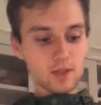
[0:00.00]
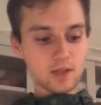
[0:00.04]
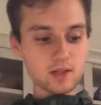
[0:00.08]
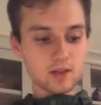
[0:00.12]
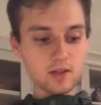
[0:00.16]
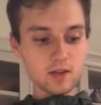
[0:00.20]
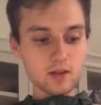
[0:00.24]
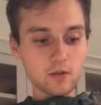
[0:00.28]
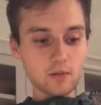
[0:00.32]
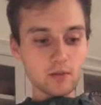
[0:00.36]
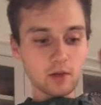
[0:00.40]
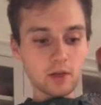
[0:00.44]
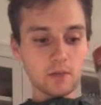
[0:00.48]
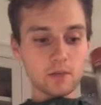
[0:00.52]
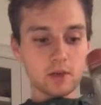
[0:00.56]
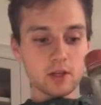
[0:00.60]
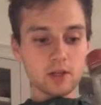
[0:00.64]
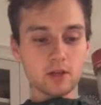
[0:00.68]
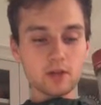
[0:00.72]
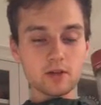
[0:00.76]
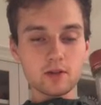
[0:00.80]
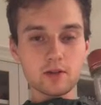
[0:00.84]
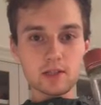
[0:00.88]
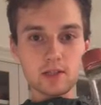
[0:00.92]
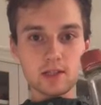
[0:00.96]
So I'm going to be
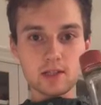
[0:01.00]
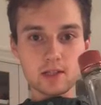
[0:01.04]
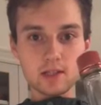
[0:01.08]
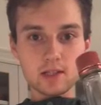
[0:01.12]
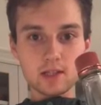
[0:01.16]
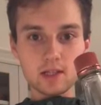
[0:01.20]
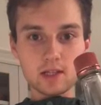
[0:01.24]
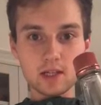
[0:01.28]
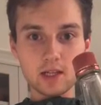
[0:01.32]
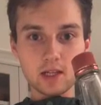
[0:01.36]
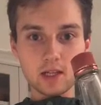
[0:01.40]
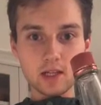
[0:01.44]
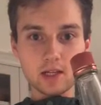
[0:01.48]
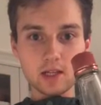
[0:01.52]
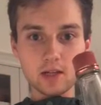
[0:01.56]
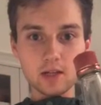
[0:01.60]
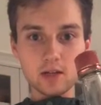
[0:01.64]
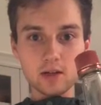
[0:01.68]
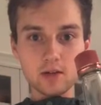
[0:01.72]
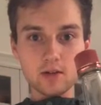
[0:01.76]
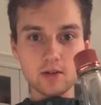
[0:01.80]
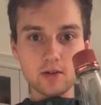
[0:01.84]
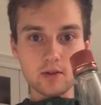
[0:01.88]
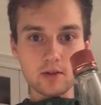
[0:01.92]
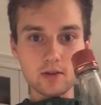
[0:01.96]
using
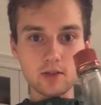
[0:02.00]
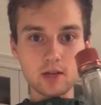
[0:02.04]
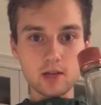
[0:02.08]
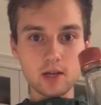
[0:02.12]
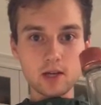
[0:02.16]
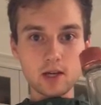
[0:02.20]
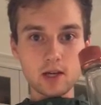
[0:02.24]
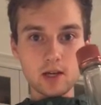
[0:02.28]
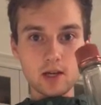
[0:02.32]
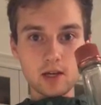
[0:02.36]
Tito's